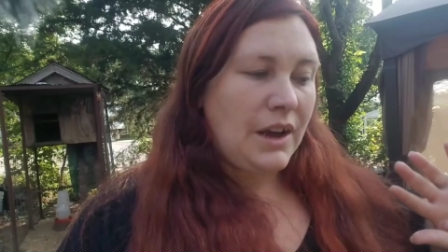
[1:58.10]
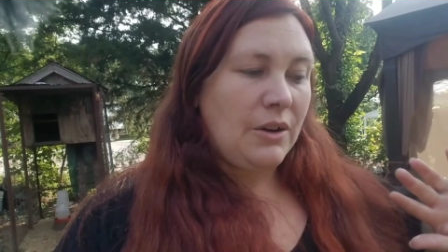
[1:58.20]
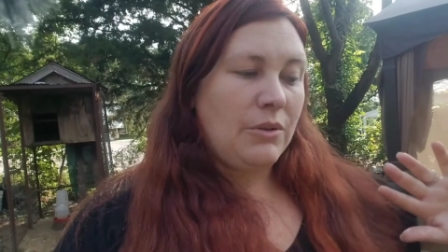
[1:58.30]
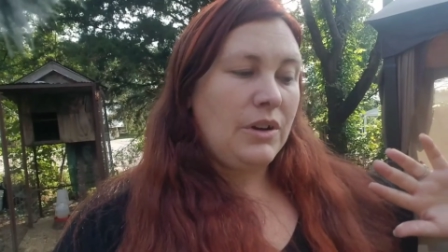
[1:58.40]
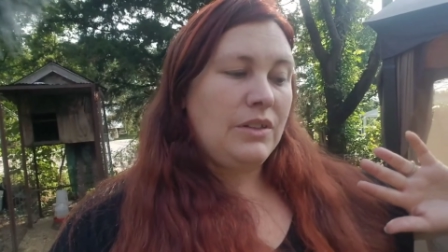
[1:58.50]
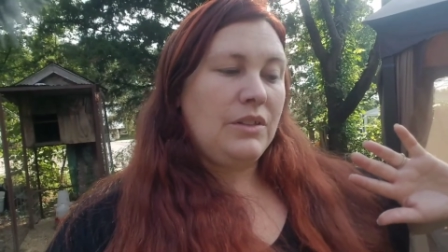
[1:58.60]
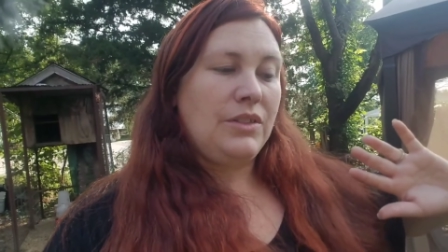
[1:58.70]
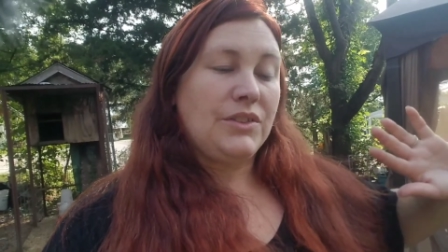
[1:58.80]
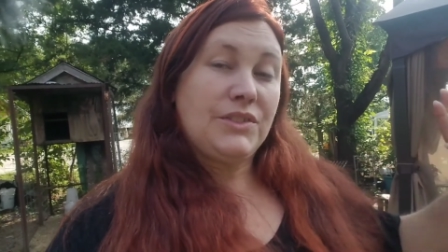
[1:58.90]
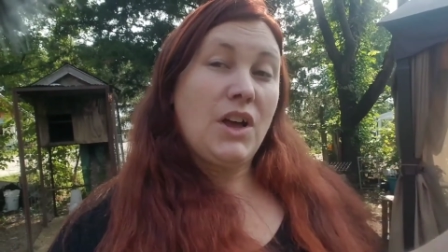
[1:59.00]
Now,
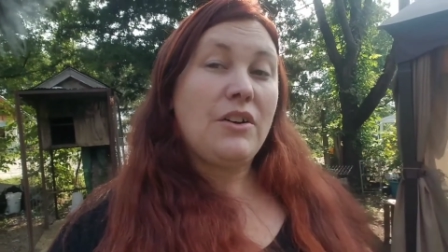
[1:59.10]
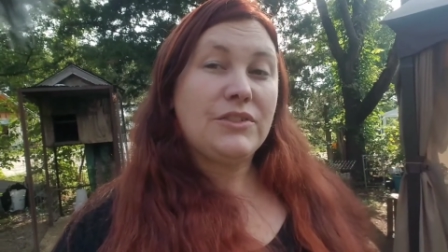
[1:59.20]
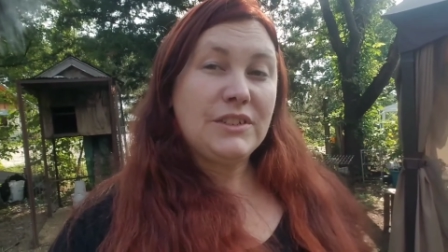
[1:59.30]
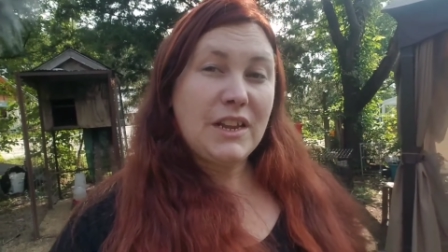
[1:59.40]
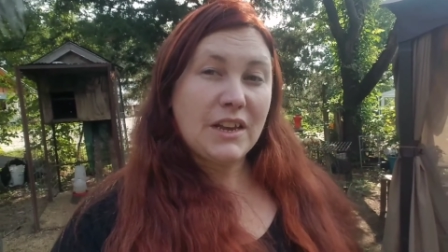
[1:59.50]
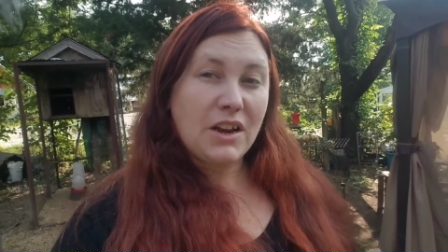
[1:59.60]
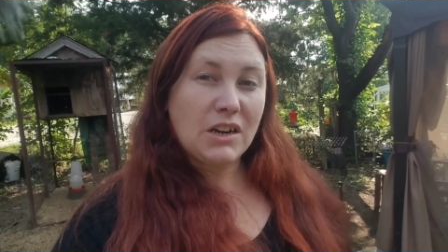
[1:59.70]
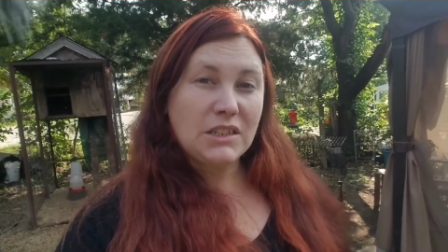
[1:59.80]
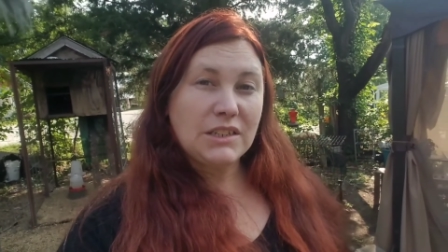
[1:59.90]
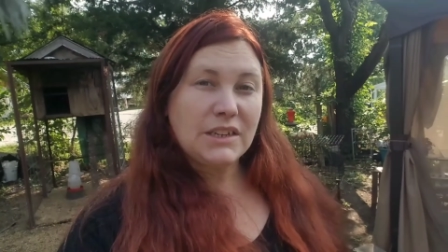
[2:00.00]
the soft neck
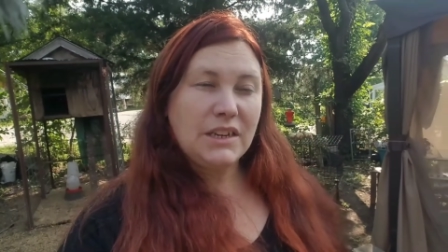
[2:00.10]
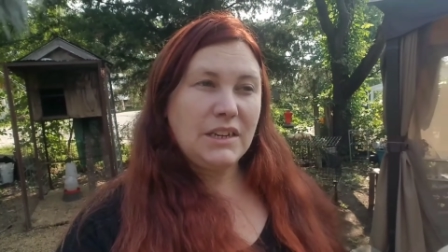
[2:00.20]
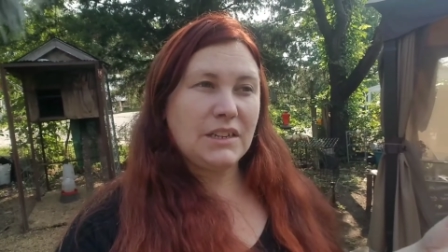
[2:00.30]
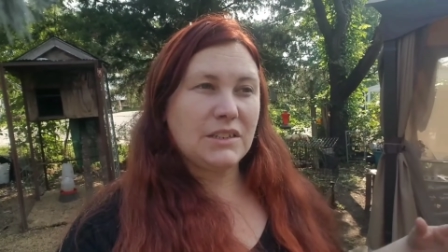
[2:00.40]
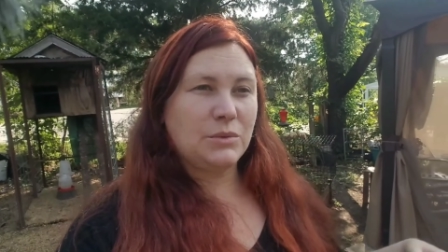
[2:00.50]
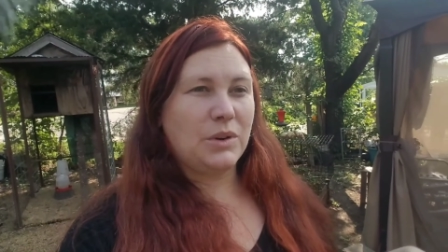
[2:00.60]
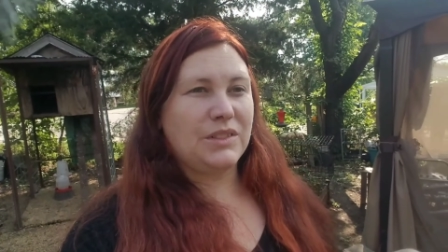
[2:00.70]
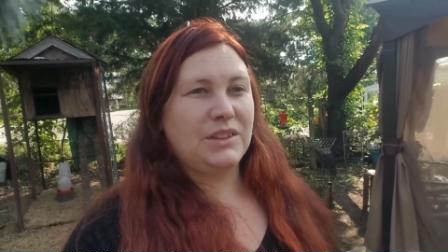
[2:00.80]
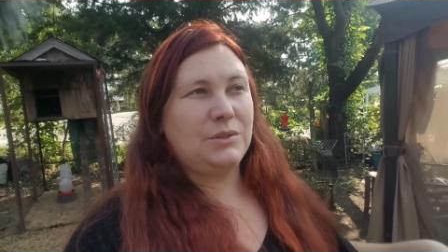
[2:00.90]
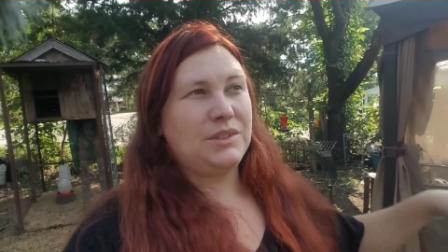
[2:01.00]
garlic is the
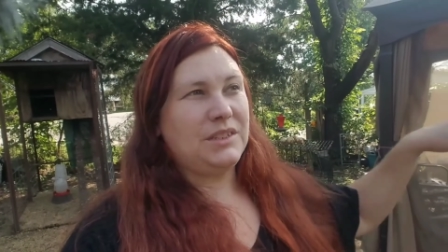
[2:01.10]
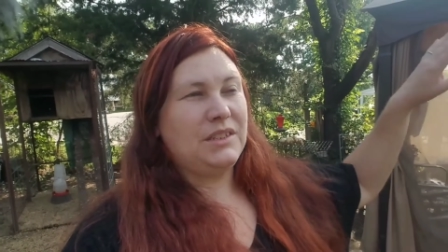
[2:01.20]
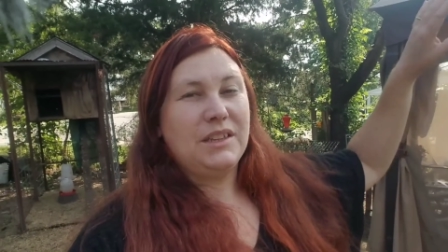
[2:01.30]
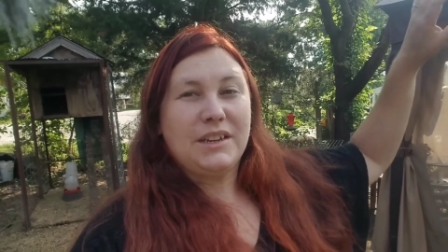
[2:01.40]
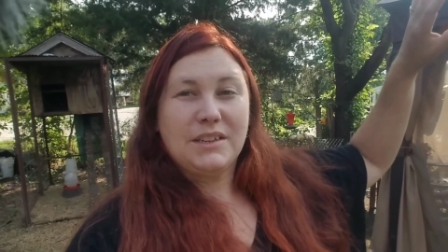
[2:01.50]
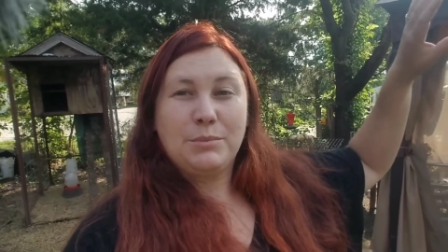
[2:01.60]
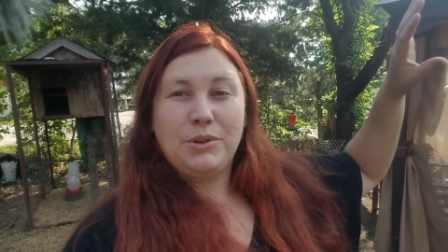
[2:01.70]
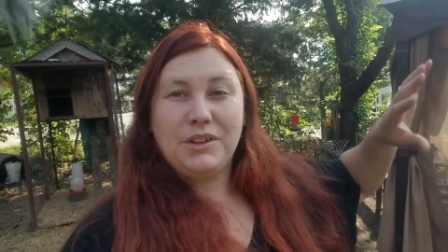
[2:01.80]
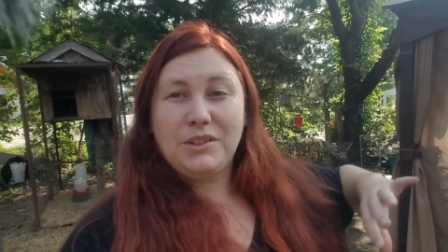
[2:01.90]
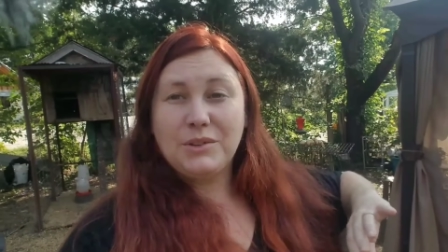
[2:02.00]
one that you see that gets
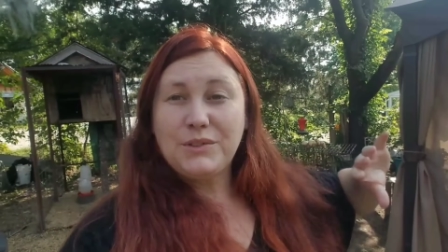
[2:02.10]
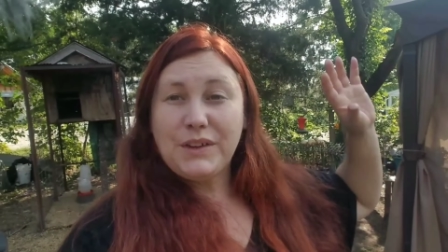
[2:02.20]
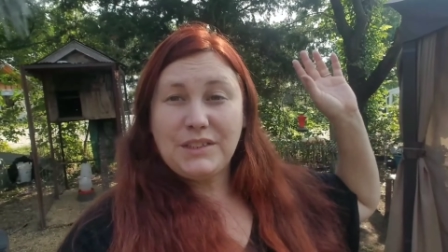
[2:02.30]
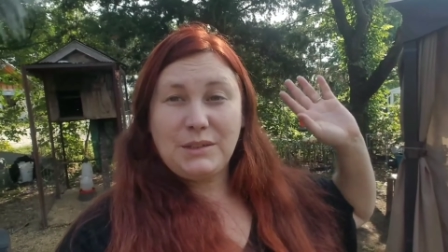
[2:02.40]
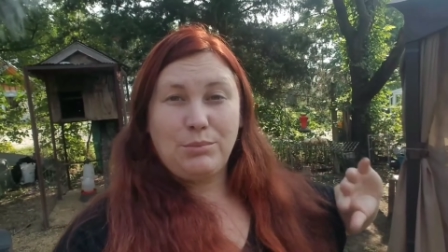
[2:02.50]
put in those fancy